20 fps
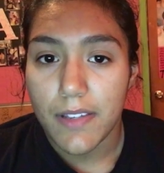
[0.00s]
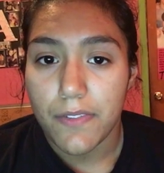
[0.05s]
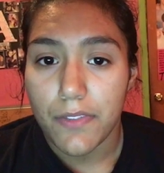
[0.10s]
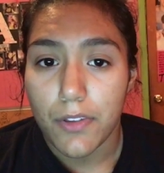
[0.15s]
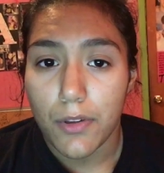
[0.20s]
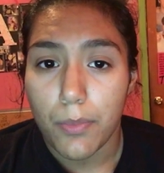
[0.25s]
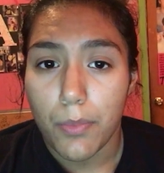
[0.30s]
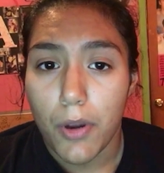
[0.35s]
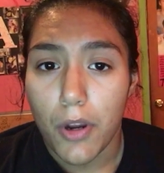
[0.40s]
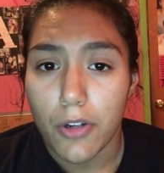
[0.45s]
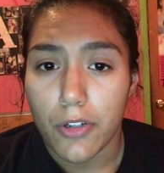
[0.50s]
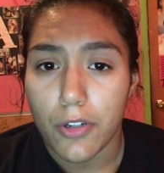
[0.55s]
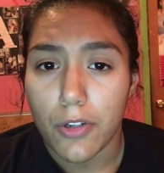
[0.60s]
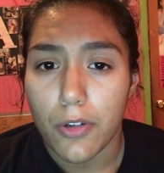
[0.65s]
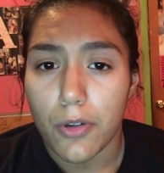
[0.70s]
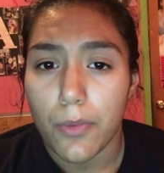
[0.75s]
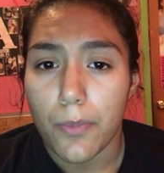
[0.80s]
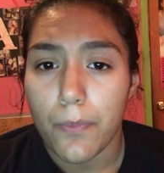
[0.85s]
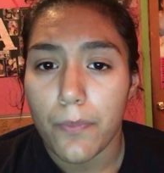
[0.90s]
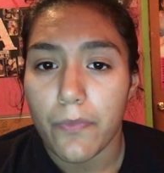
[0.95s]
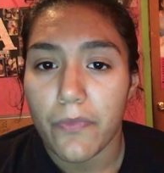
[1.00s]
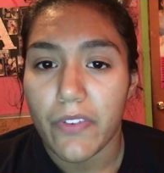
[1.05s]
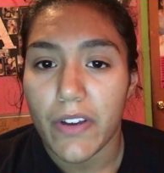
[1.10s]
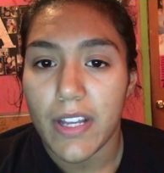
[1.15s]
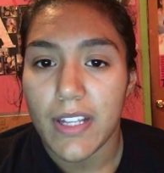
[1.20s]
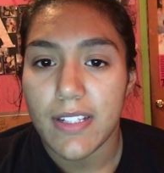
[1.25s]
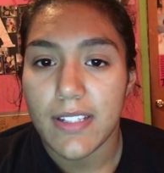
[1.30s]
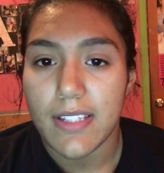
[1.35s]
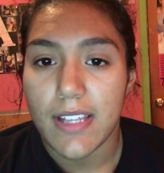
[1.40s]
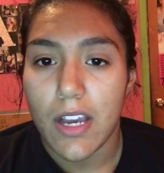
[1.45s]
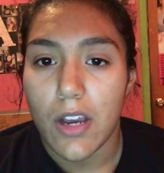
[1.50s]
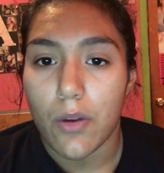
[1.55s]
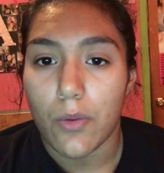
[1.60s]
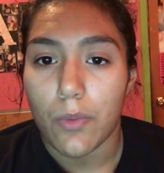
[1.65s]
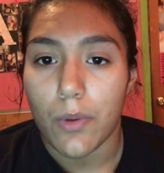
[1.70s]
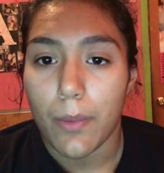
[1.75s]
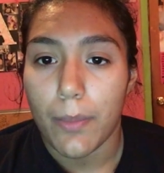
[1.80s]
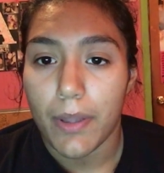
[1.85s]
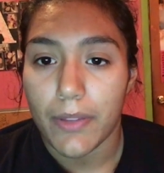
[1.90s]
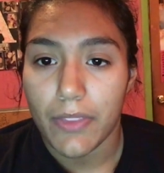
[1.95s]
if their partner finds
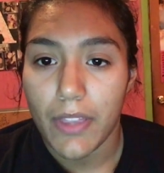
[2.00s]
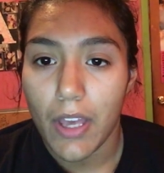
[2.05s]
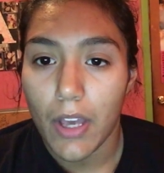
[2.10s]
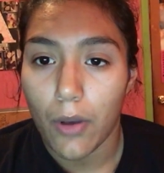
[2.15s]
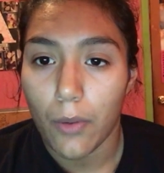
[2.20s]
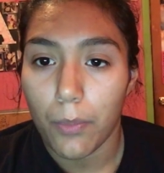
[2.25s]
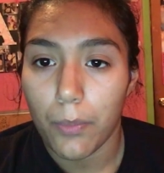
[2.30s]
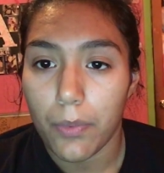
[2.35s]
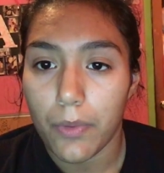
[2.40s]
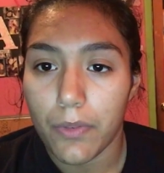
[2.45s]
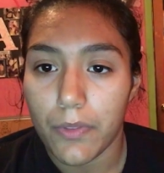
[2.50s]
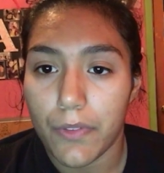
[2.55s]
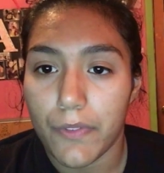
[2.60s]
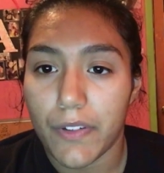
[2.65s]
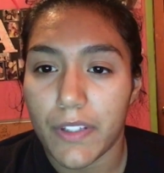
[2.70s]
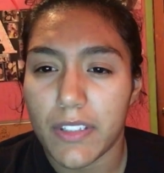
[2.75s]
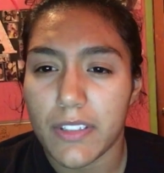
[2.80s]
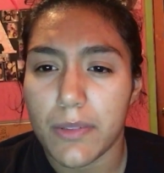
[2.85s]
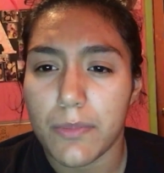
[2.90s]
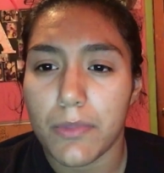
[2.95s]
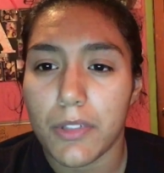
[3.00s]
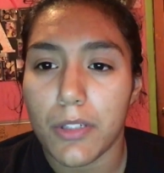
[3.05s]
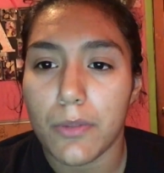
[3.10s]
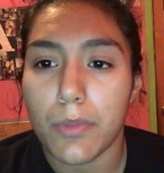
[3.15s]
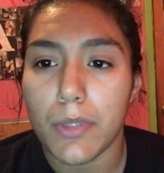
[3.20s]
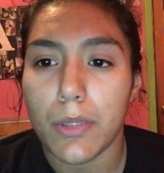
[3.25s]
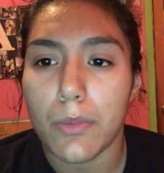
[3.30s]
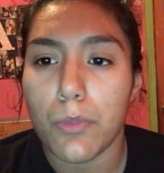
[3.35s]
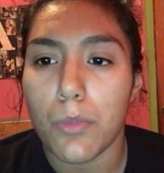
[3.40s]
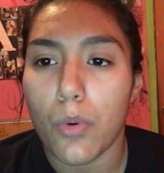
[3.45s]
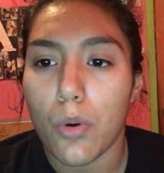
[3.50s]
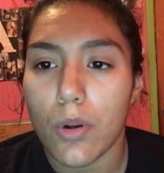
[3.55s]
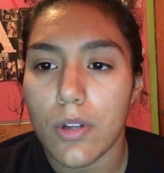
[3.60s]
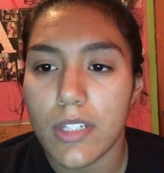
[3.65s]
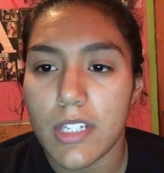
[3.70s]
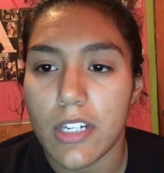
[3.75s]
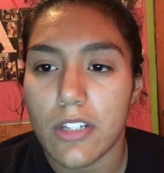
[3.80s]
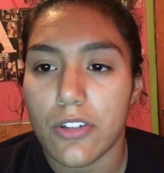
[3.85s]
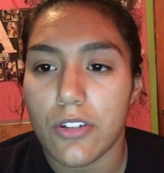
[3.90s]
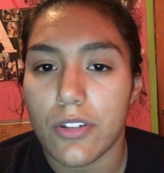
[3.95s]
out about the help, the victim could be in more
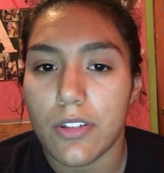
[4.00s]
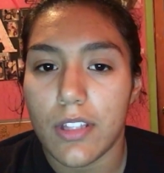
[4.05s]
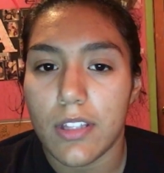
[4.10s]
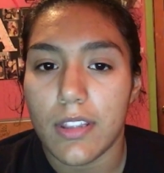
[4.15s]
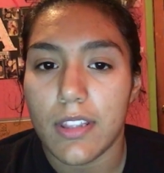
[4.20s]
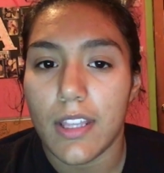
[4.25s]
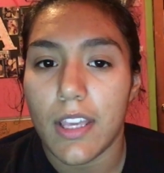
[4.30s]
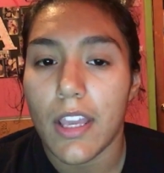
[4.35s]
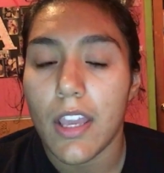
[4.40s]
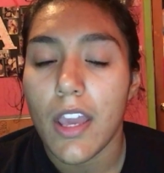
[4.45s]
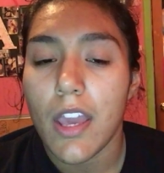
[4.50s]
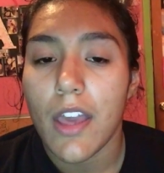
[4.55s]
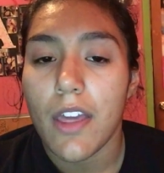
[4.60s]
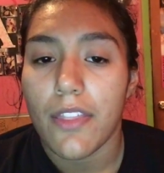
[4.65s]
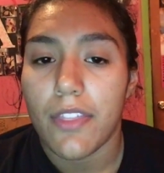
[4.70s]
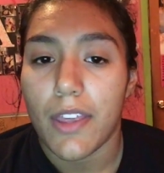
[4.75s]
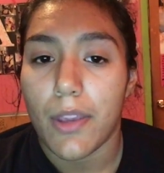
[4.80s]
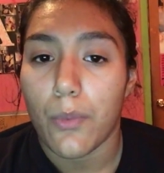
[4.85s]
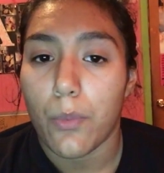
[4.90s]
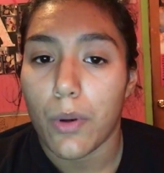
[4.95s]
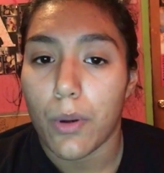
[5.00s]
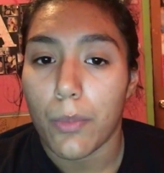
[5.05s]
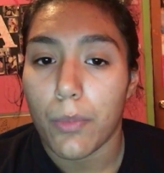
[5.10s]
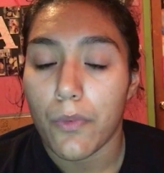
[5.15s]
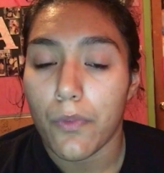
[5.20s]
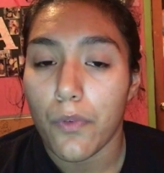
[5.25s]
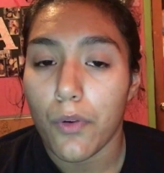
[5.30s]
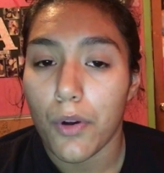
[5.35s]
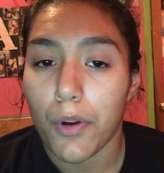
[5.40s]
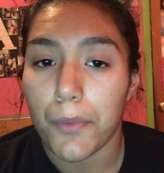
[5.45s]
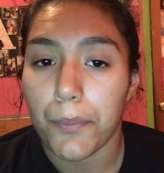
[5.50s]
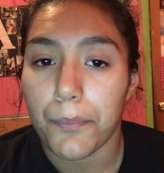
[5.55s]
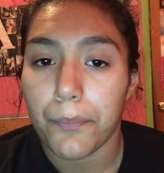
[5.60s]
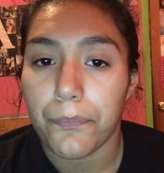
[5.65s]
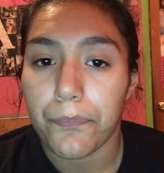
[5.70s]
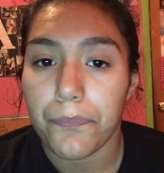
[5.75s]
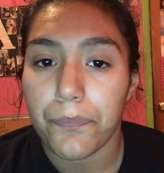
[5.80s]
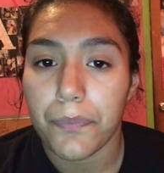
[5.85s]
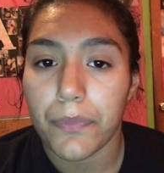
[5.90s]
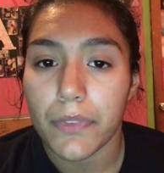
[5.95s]
danger than they were before,
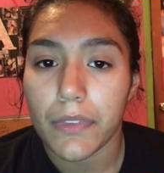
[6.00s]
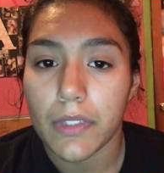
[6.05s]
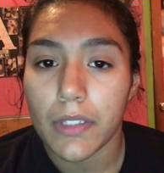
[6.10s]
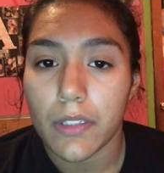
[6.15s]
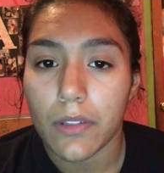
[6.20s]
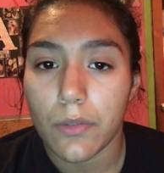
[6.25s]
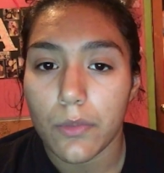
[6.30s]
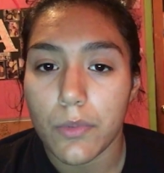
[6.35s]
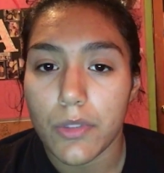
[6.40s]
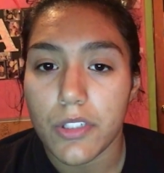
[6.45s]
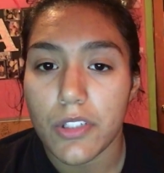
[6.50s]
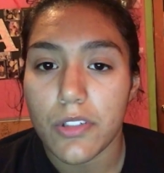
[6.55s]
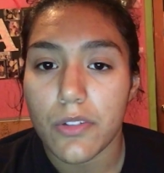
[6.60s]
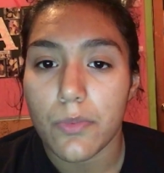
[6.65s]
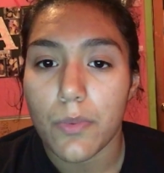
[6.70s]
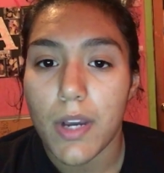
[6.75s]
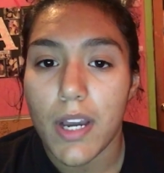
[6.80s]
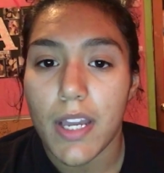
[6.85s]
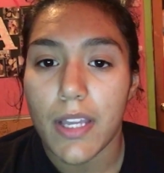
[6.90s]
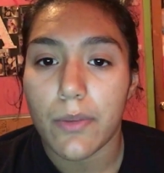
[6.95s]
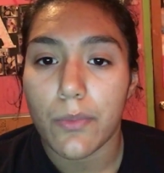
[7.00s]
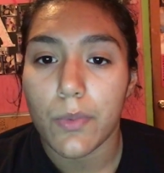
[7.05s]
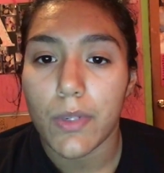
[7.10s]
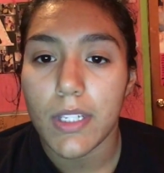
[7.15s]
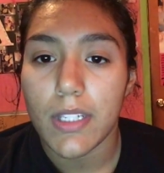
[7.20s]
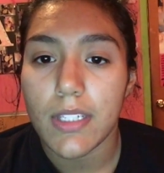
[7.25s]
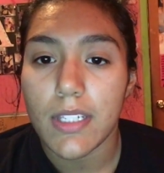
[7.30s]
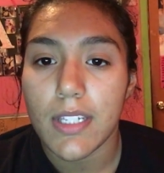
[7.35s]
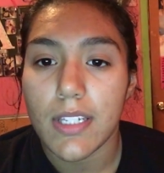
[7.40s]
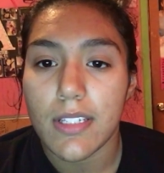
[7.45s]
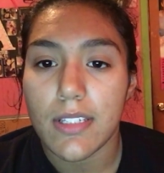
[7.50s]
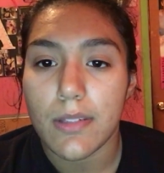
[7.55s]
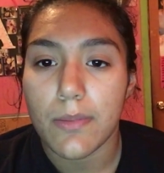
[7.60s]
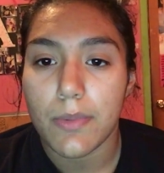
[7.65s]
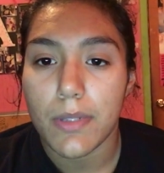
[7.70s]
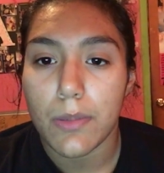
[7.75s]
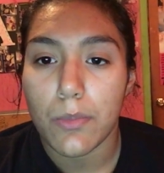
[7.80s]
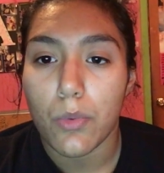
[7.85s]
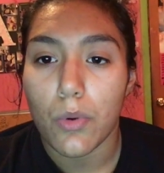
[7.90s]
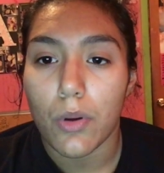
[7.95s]
which is why we need to
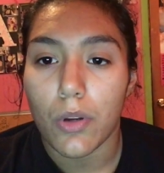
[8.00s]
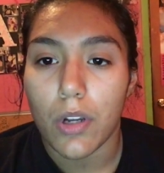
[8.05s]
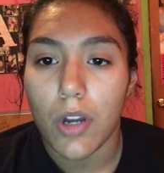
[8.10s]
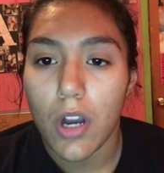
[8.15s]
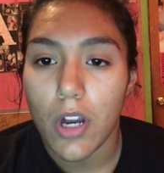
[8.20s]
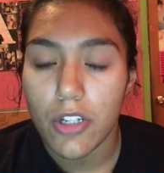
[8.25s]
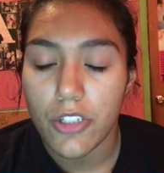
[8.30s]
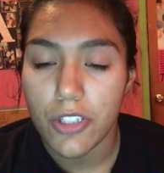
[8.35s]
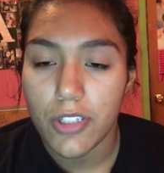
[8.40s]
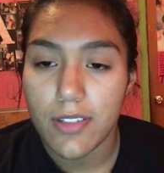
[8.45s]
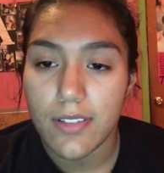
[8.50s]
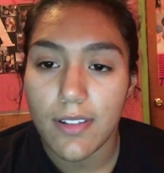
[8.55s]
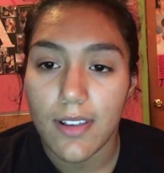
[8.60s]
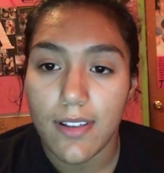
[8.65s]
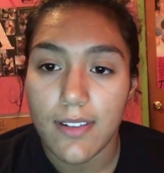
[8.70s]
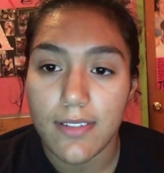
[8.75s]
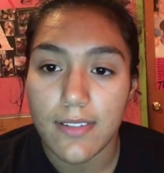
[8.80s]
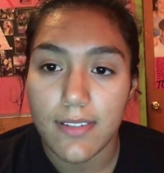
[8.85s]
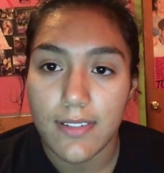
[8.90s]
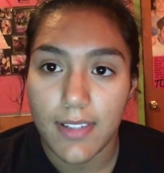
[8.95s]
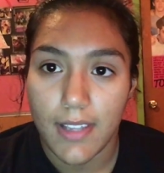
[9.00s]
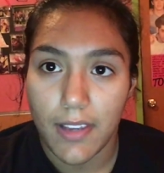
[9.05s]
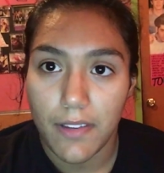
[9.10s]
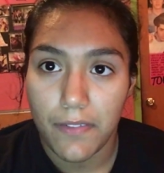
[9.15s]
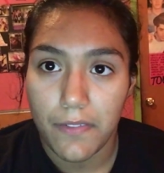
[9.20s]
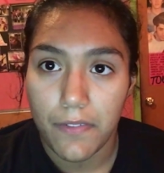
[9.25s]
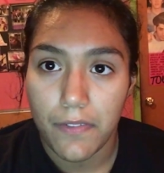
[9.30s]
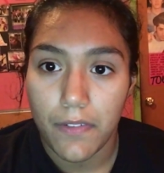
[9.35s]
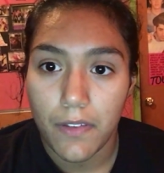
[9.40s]
be more cautious and safe.